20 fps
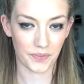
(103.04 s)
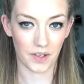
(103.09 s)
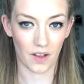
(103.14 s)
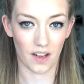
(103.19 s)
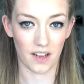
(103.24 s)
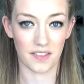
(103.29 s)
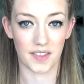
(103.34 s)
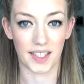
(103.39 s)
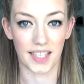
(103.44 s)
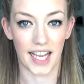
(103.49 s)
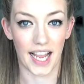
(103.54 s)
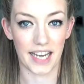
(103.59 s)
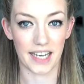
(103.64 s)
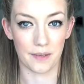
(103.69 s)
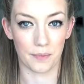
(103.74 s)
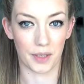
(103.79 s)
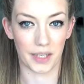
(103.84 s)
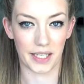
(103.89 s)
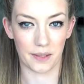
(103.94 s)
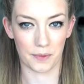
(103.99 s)
I think
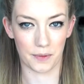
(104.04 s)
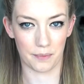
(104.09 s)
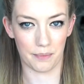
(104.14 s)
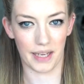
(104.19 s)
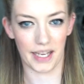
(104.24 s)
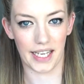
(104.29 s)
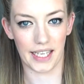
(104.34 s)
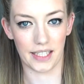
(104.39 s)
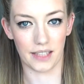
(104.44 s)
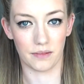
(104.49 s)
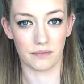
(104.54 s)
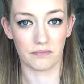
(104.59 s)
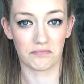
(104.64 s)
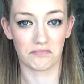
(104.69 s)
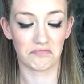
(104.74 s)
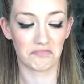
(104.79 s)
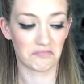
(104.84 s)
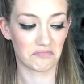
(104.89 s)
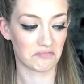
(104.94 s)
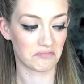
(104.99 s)
anybody would be
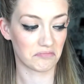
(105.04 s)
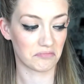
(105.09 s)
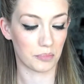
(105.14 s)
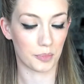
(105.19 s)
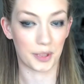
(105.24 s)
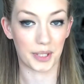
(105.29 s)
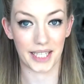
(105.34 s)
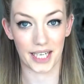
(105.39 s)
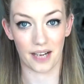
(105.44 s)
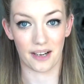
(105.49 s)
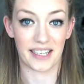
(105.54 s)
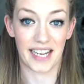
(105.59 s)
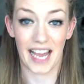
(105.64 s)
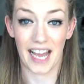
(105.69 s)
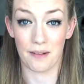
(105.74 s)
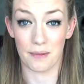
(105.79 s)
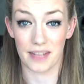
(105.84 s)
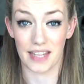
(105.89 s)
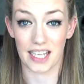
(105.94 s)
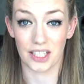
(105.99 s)
pretty okay
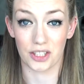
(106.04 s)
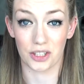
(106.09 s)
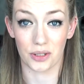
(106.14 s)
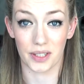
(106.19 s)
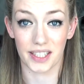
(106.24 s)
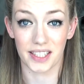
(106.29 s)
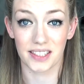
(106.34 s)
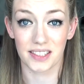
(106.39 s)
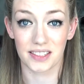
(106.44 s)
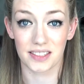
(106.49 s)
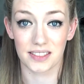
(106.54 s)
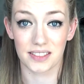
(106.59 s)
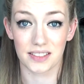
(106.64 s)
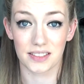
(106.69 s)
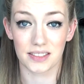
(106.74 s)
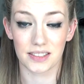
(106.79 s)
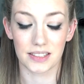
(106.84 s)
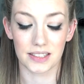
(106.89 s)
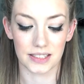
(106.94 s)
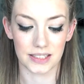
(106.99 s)
with that choice.
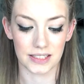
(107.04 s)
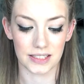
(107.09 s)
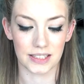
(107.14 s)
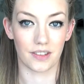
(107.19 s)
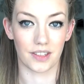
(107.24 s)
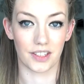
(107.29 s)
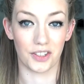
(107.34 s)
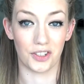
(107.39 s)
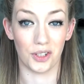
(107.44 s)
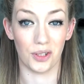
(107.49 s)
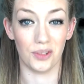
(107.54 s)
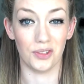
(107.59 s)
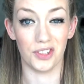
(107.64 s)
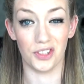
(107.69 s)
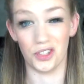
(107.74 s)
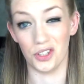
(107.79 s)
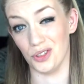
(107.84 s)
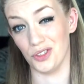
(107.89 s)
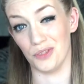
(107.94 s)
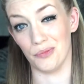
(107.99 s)
The dude's a
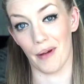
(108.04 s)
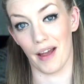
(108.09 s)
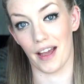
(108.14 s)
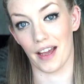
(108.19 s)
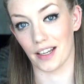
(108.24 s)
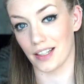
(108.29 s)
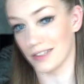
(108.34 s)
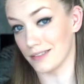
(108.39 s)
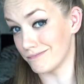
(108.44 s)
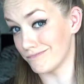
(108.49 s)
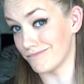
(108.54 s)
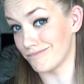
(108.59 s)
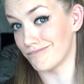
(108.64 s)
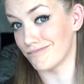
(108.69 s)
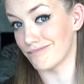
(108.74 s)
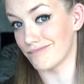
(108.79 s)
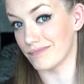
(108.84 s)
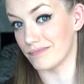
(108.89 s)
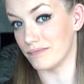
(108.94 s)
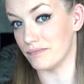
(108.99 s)
douchebag.
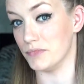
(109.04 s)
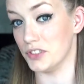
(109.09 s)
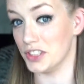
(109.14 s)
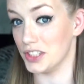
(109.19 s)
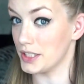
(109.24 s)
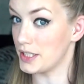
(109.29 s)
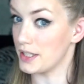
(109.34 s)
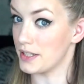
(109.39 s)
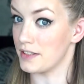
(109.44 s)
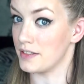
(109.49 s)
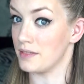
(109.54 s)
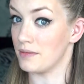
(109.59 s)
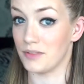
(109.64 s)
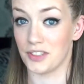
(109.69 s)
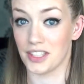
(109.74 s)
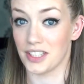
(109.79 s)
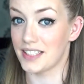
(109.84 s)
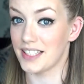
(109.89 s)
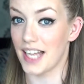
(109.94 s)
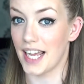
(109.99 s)
Just,
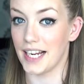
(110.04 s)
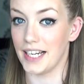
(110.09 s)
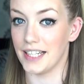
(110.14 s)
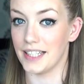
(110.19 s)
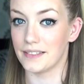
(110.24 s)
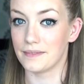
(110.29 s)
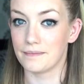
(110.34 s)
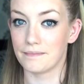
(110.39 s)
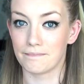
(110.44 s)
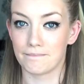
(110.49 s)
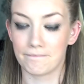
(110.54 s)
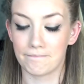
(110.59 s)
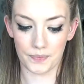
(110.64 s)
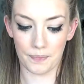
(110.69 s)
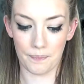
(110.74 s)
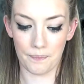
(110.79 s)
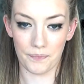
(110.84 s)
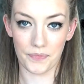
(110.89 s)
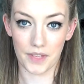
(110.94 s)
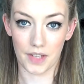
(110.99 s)
just saying it.
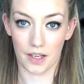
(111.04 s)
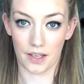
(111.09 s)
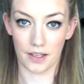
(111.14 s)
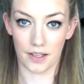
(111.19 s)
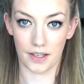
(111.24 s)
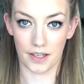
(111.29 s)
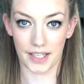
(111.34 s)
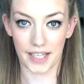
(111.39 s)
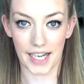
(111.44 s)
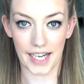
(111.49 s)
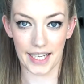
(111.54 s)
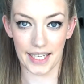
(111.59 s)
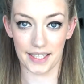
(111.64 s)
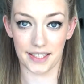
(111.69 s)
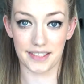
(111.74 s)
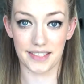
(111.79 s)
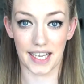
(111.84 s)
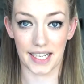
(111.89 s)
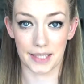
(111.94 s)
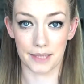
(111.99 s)
Okay,
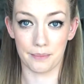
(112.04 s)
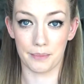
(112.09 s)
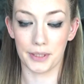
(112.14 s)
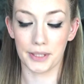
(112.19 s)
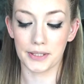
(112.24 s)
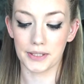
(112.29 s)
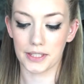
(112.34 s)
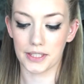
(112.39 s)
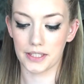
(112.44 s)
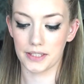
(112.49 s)
second book.